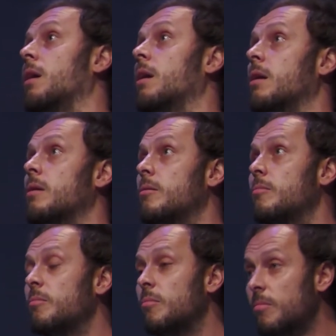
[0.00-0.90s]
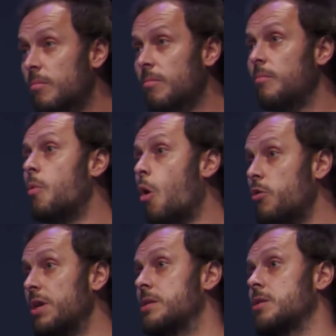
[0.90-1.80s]
uh, more
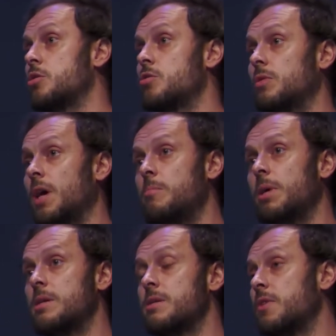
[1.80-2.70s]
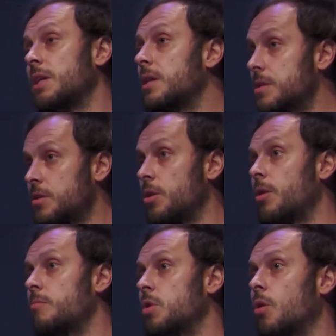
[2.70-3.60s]
research today, because I think this
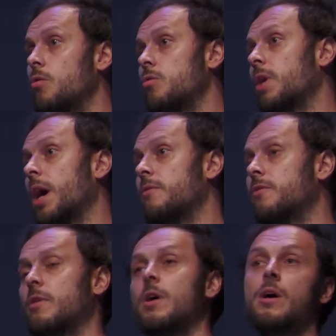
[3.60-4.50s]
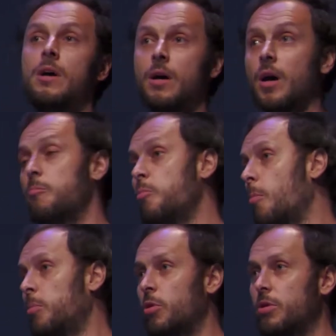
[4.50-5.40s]
term, you know, you have uh,
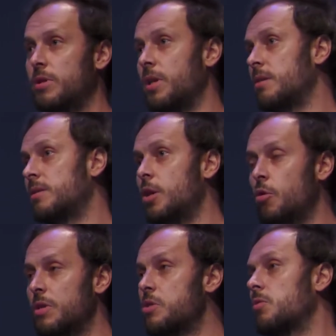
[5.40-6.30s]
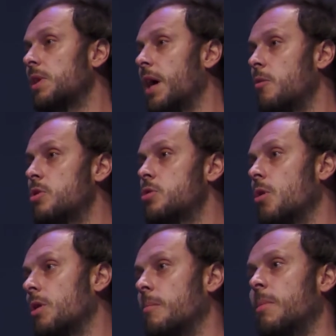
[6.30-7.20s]
popular the theories today which
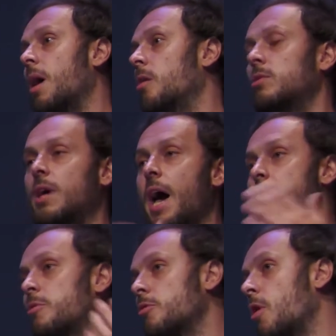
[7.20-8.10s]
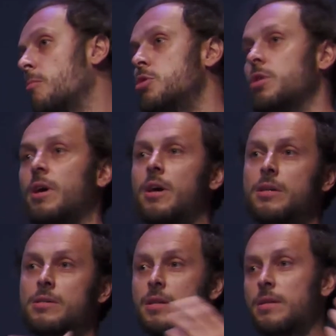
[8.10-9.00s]
talk about
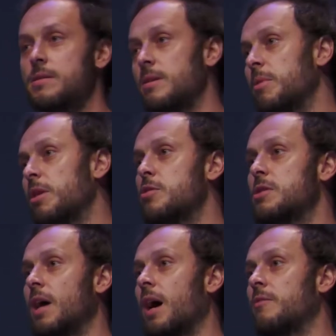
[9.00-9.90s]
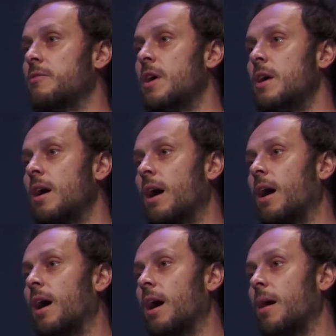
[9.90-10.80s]
hyperobjects and similar stuff. Uh,
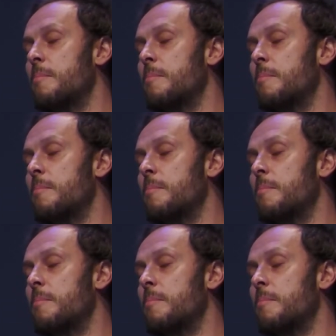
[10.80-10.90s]
uh,